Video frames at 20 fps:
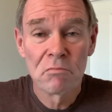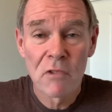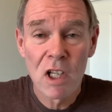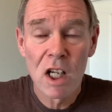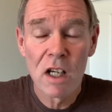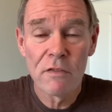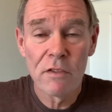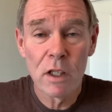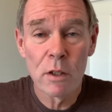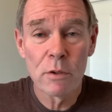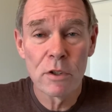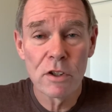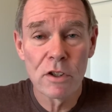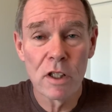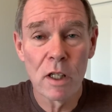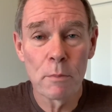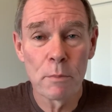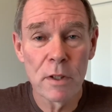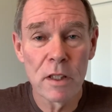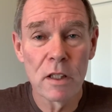I've always
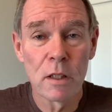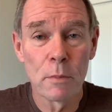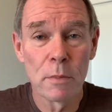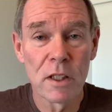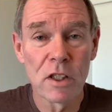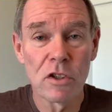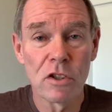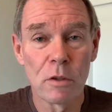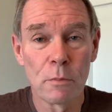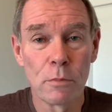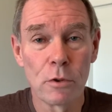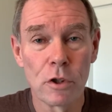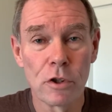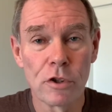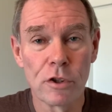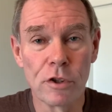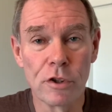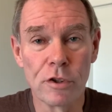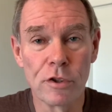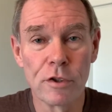not been the best of
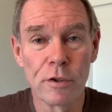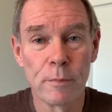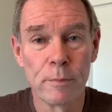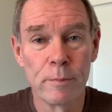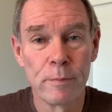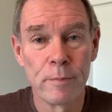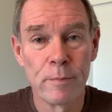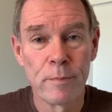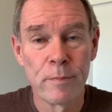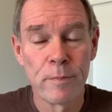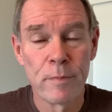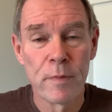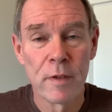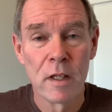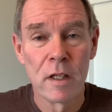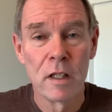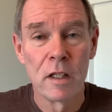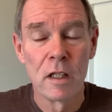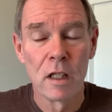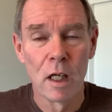persons.
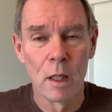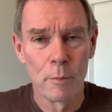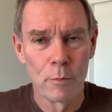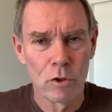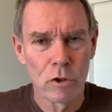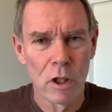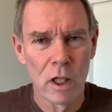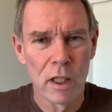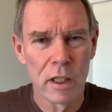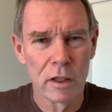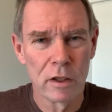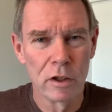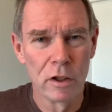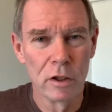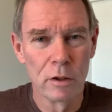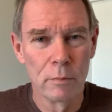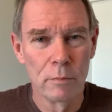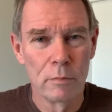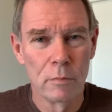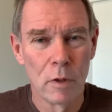I'm trying,
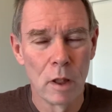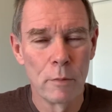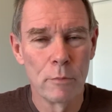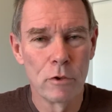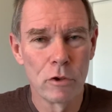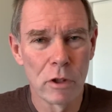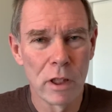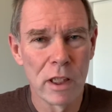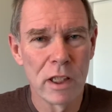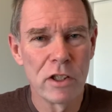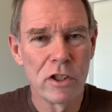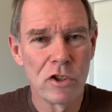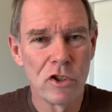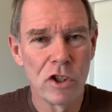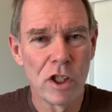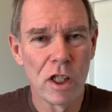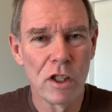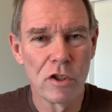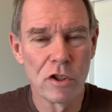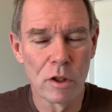though. I'm trying to
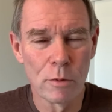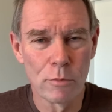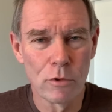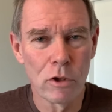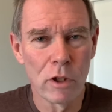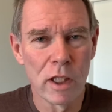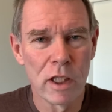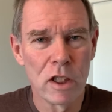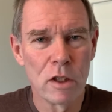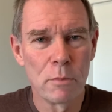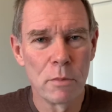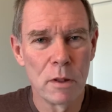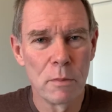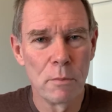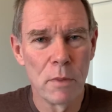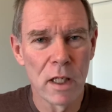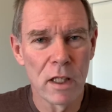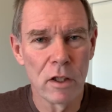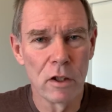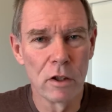change. I'm trying to be
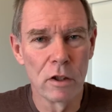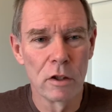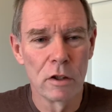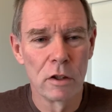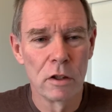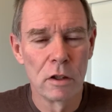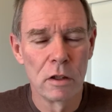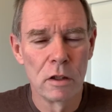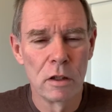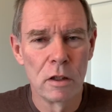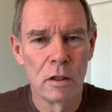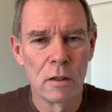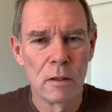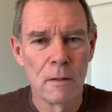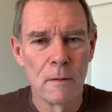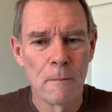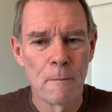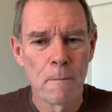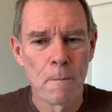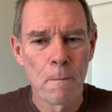better.
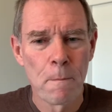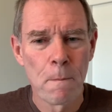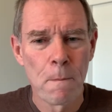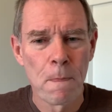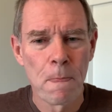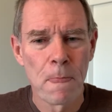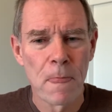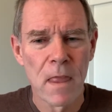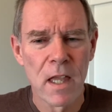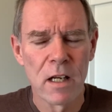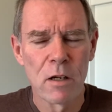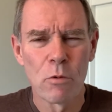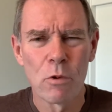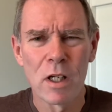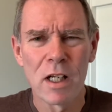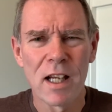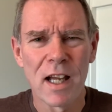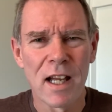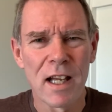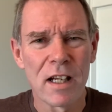And I
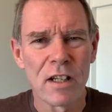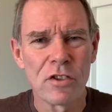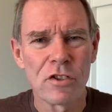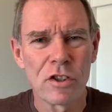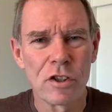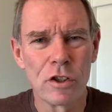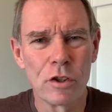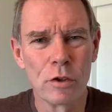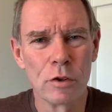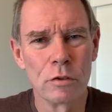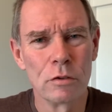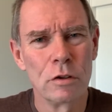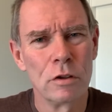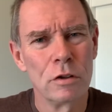want to ask you,